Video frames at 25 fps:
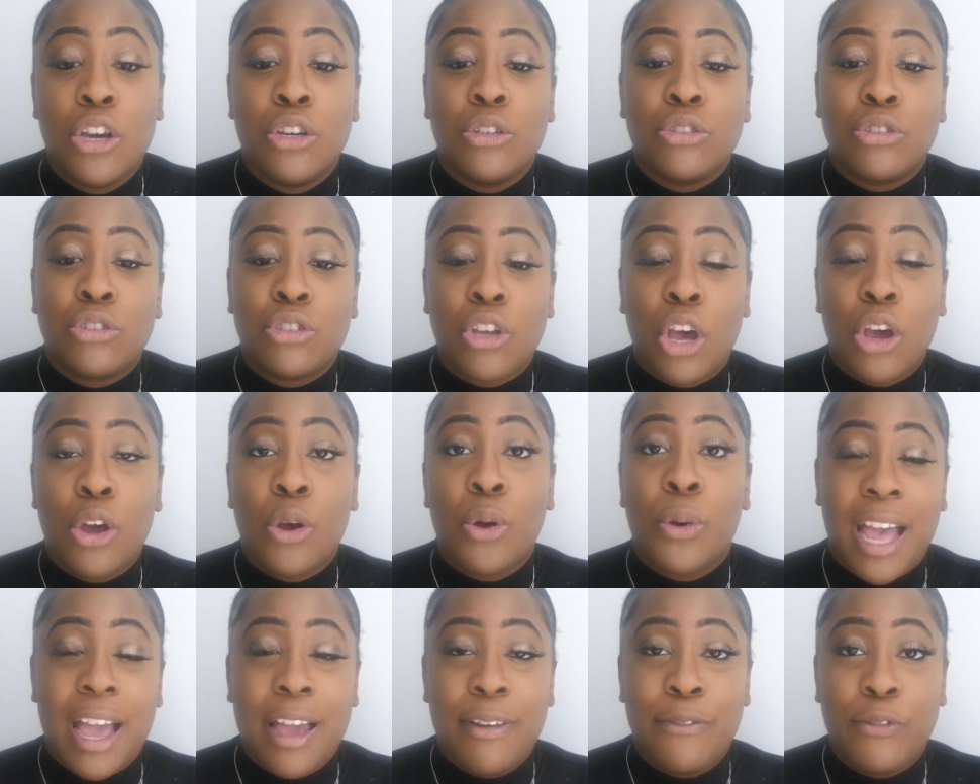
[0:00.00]
So
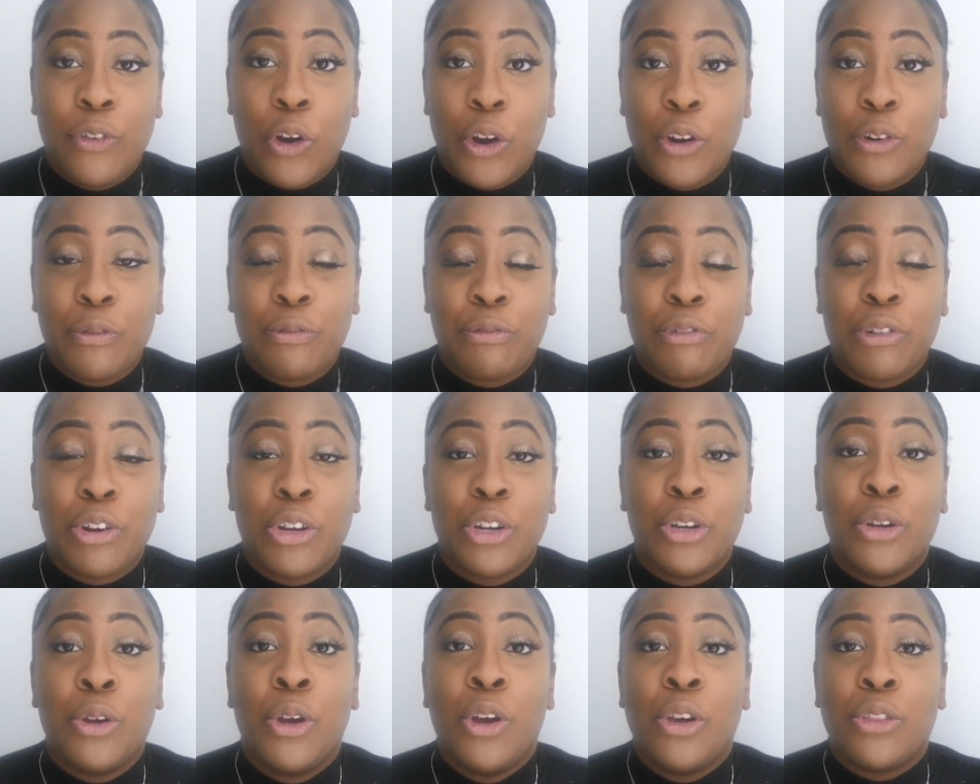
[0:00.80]
I've gone
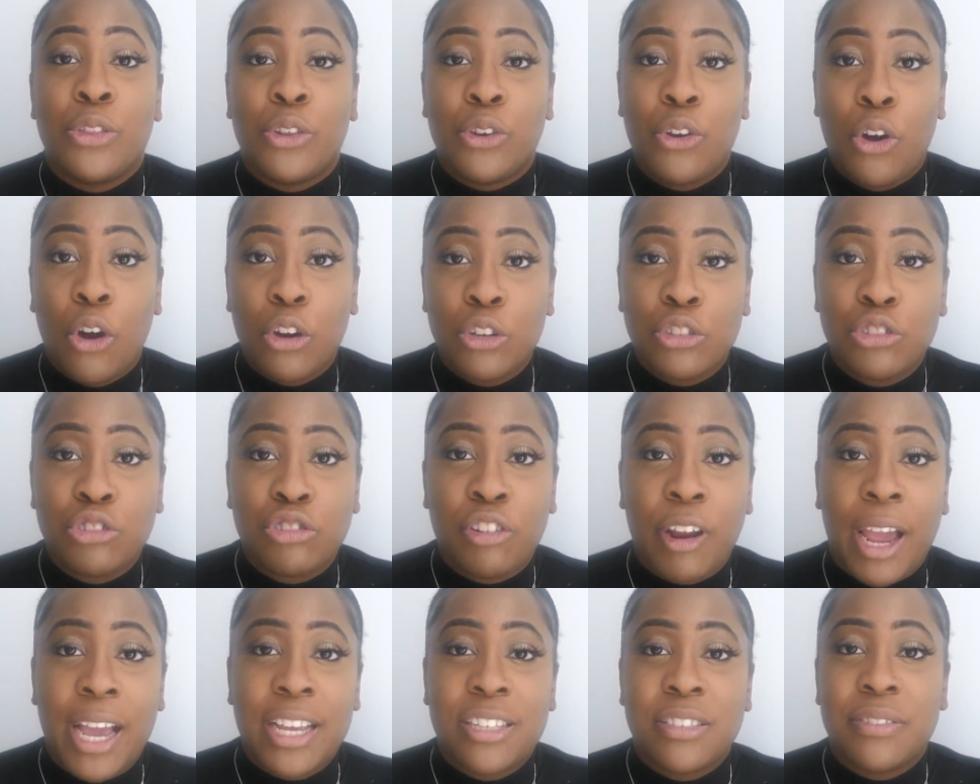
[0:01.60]
through the
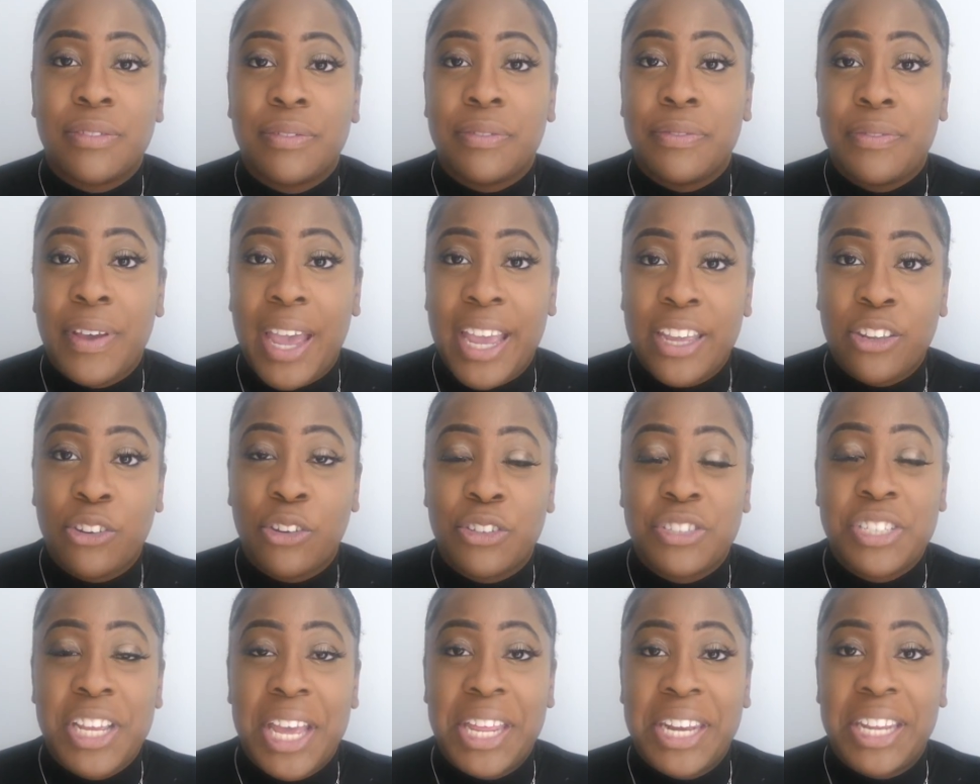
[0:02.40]
contracts, vetting your
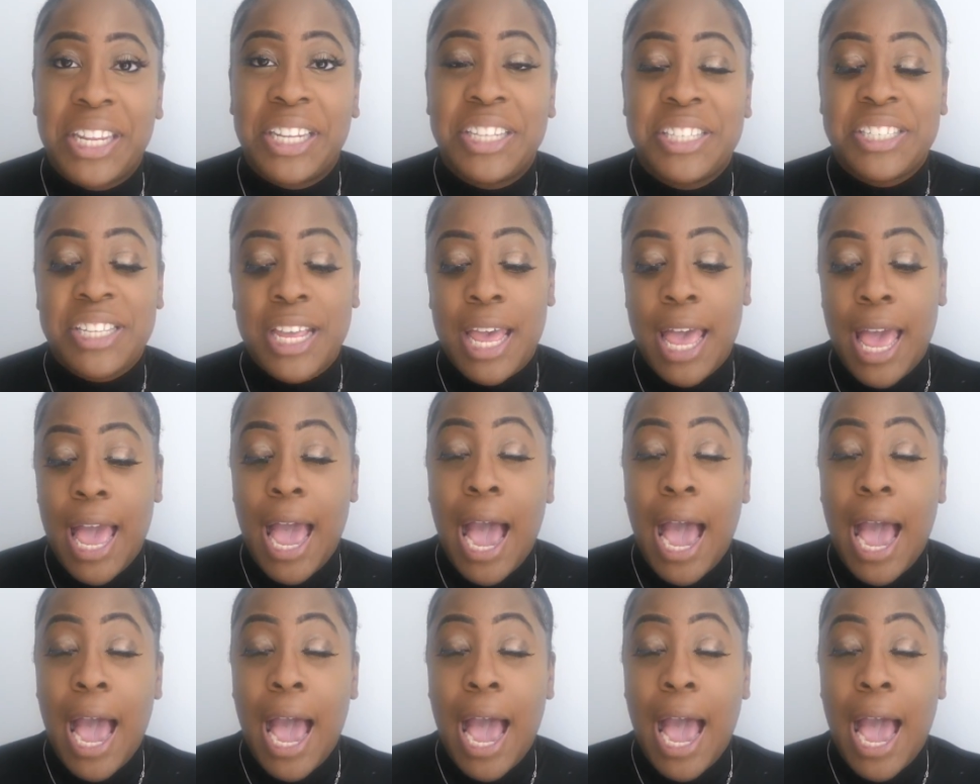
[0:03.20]
tenants,